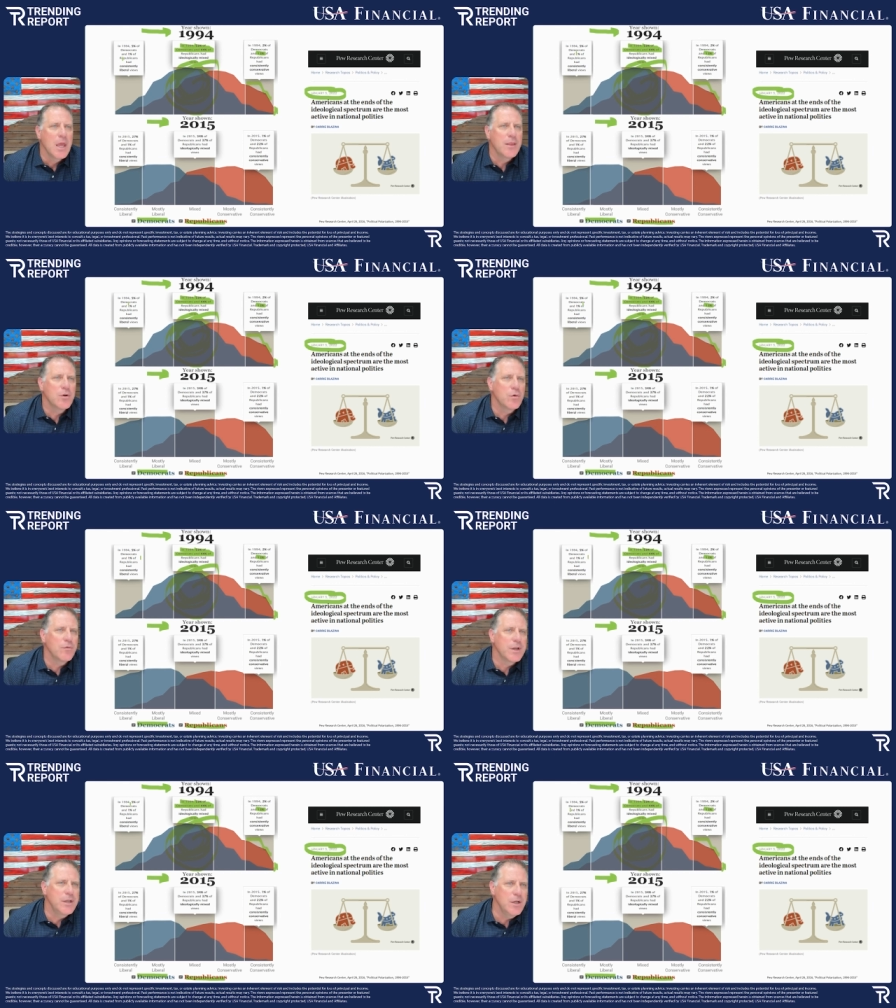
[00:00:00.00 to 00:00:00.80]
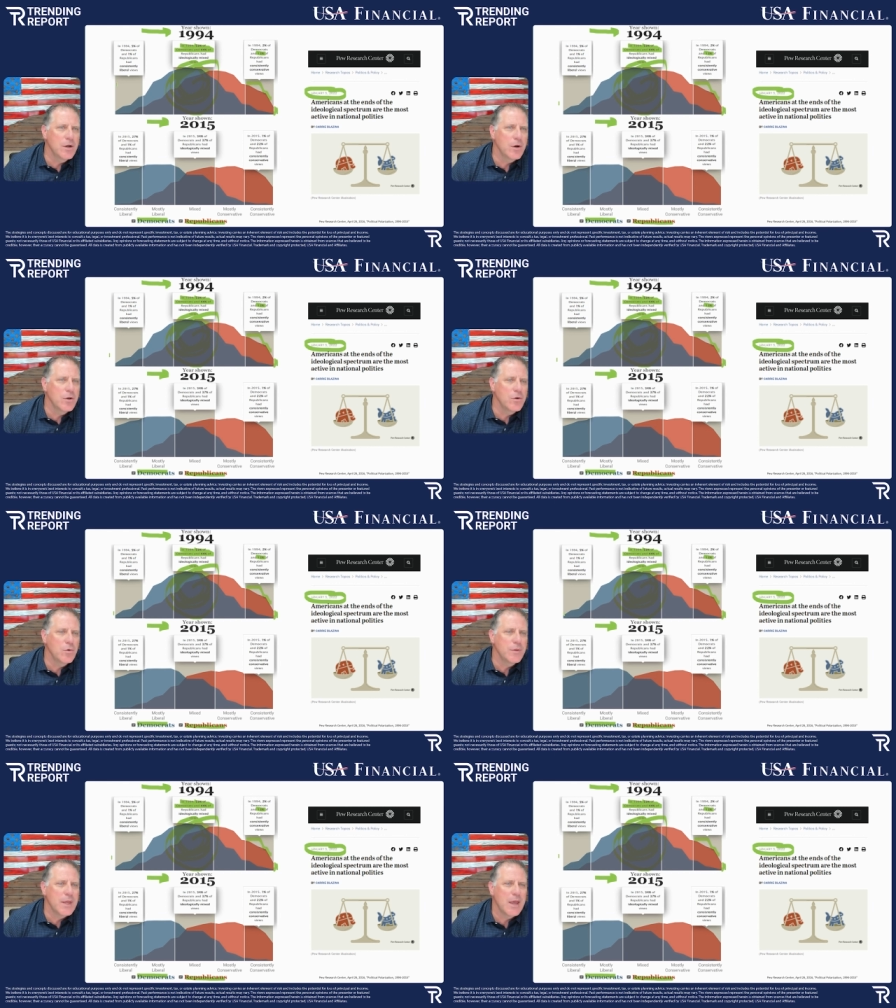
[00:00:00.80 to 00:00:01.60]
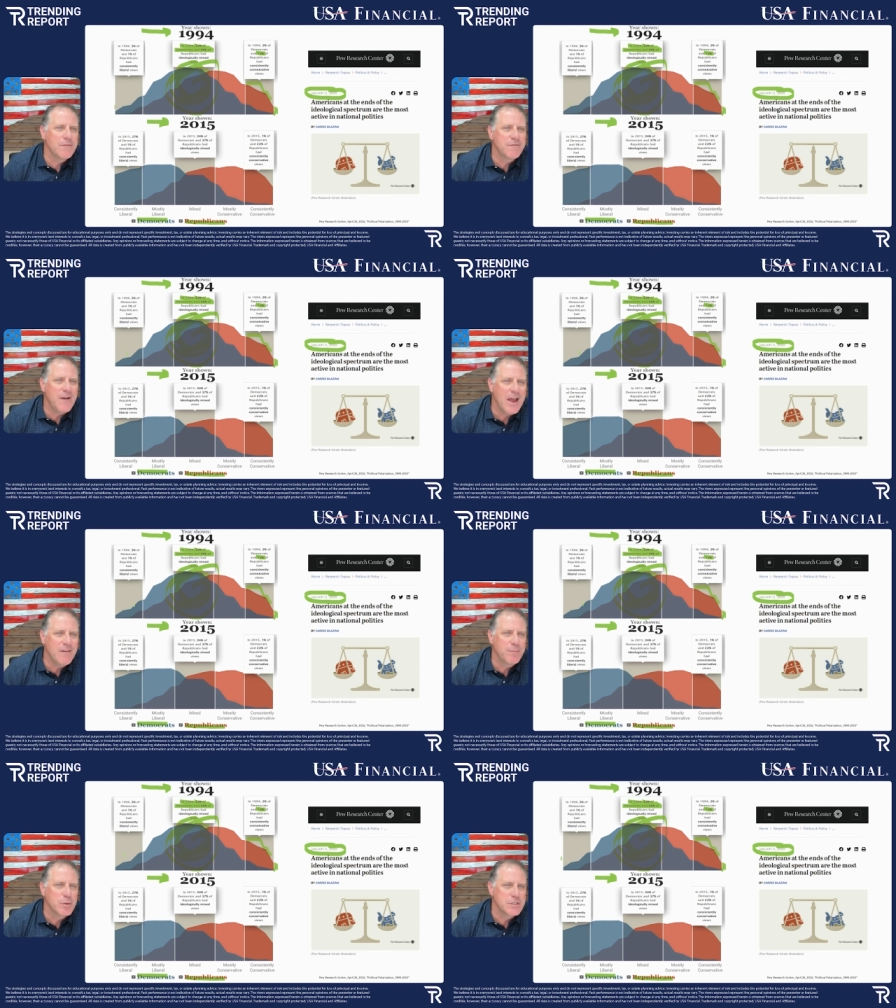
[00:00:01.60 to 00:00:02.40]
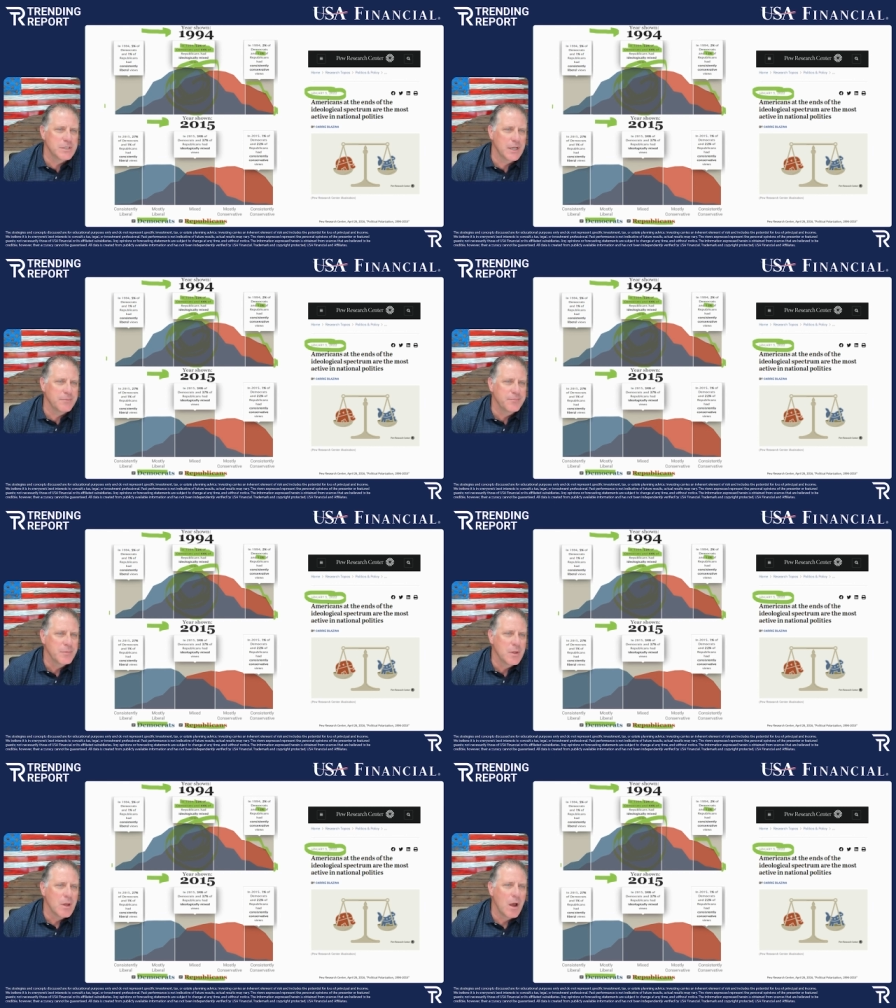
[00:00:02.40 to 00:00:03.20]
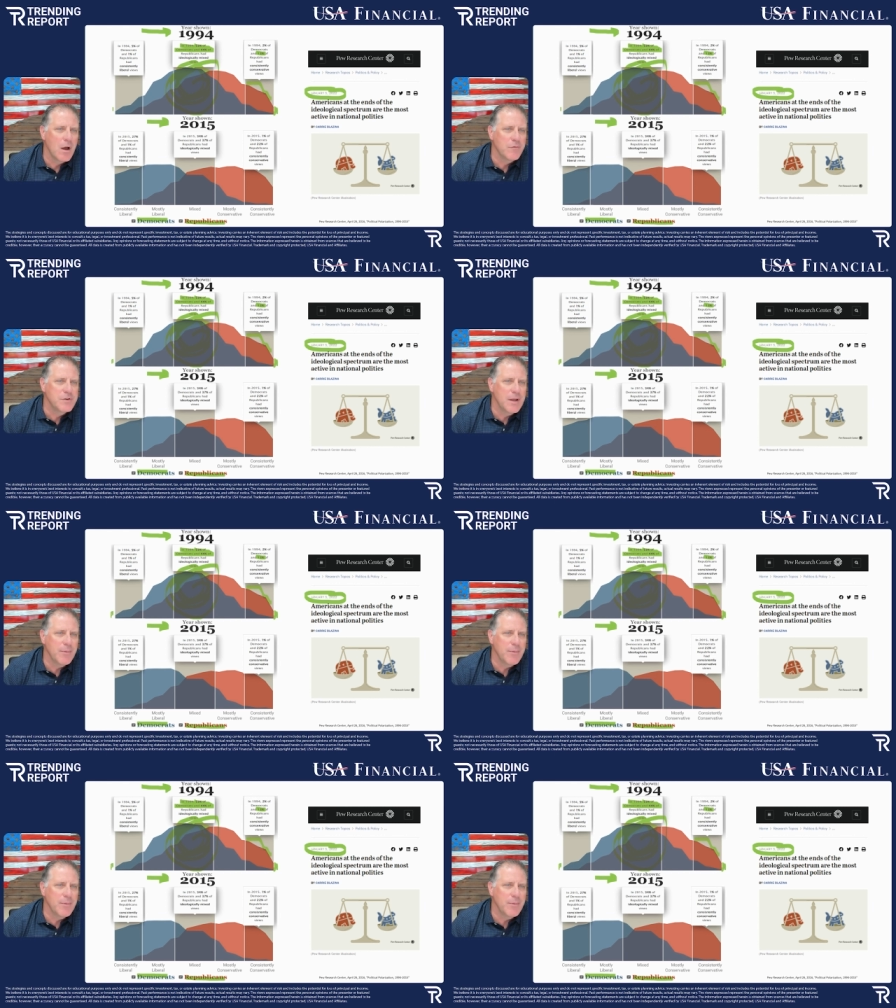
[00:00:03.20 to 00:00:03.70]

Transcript: And then over here, you only had 5% of